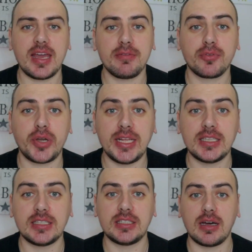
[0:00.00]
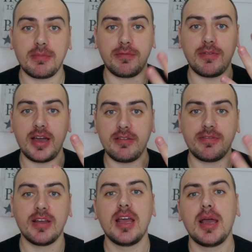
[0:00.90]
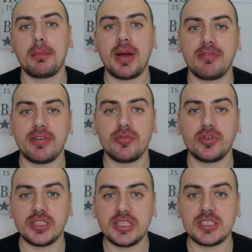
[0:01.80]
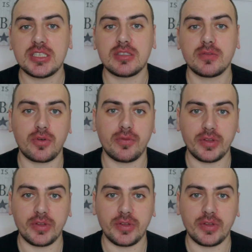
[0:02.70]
have created top 5 my favorite dishes from